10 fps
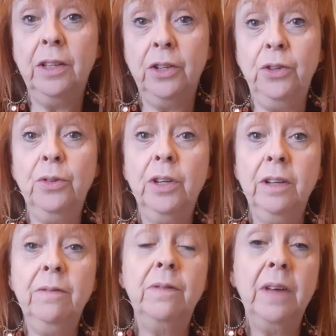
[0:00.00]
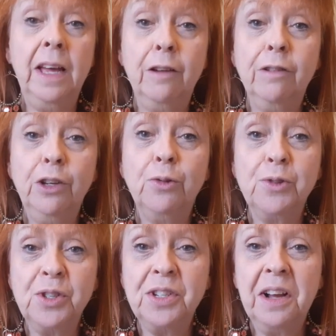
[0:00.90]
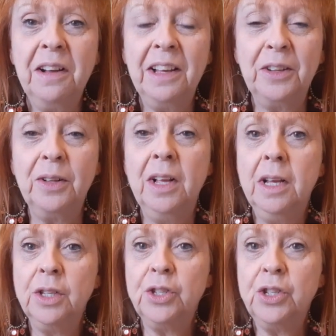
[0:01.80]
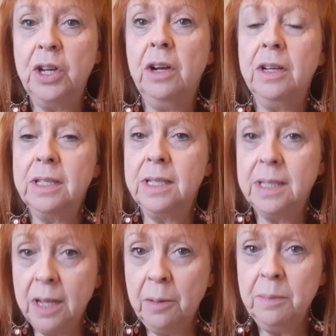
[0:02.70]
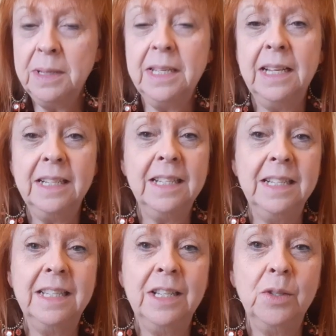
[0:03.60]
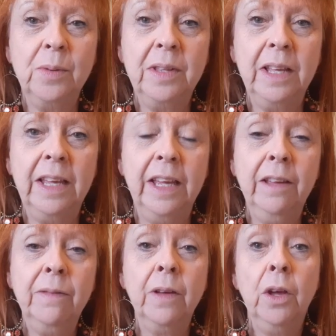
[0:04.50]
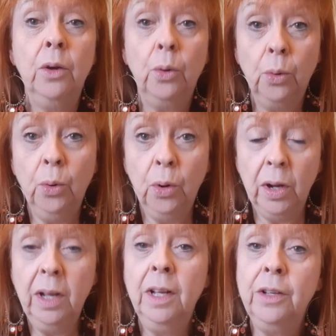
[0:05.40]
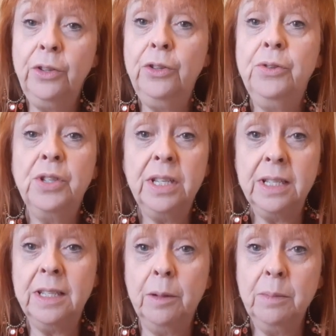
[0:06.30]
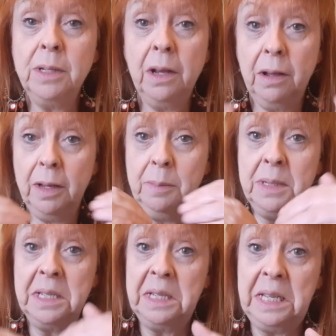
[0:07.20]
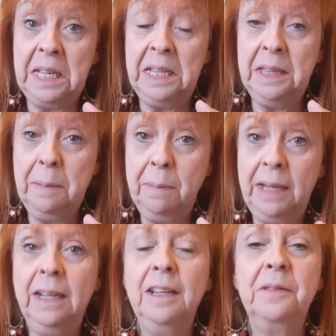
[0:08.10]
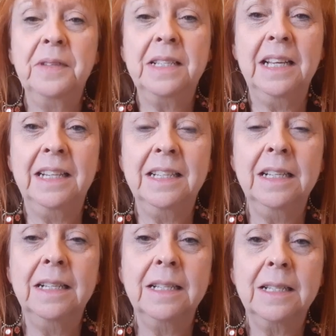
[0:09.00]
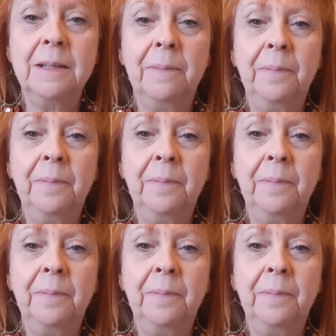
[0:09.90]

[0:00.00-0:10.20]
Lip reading: that you can vary your style. Start some sentences with if, or use it sometimes in the middle of a sentence.